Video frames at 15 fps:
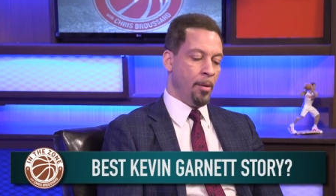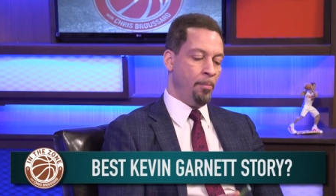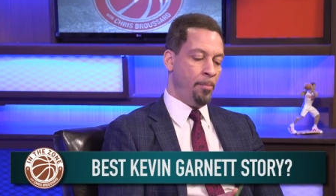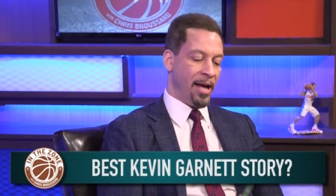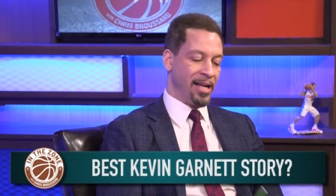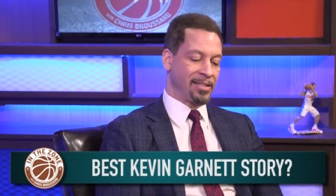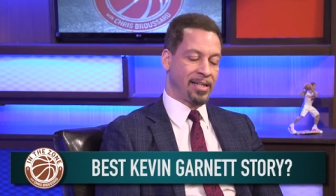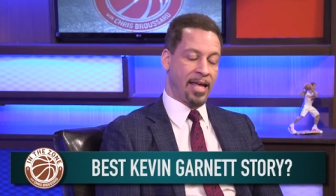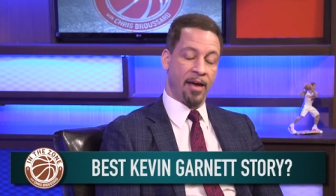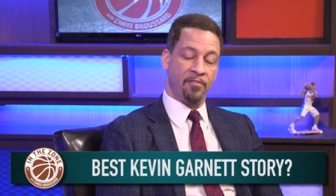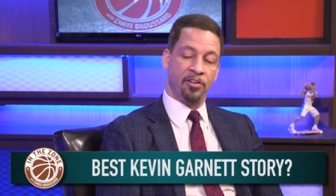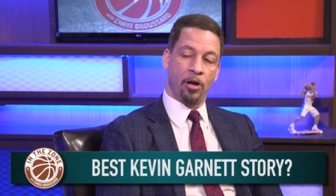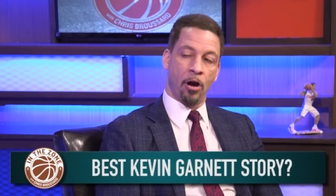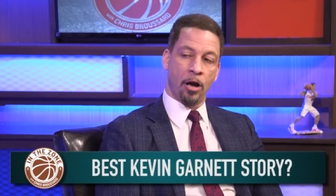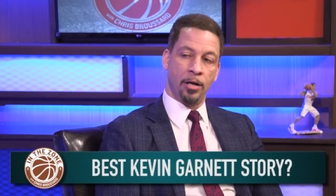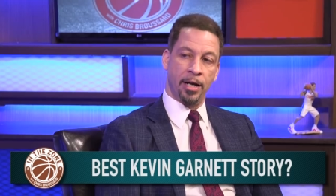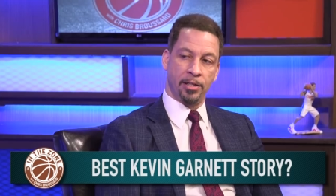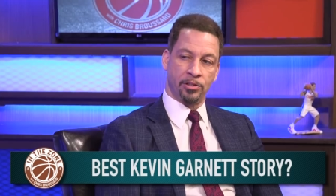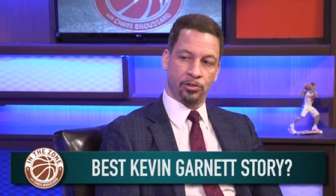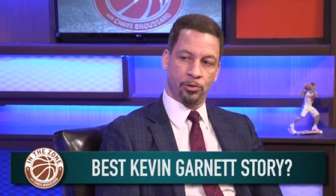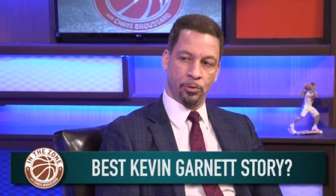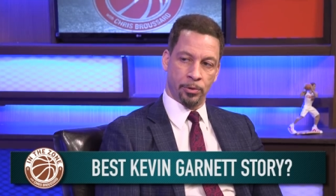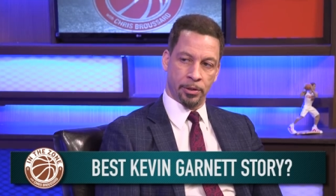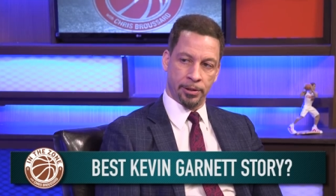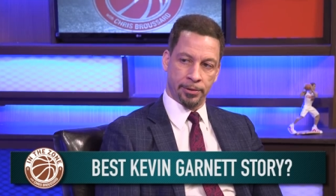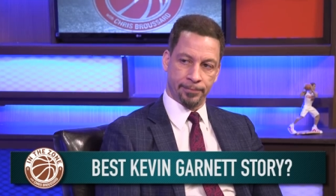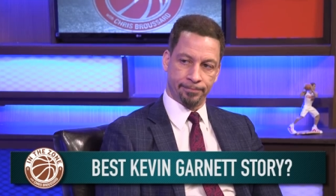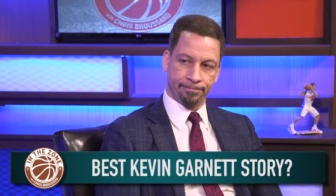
Best Kevin Garnett story.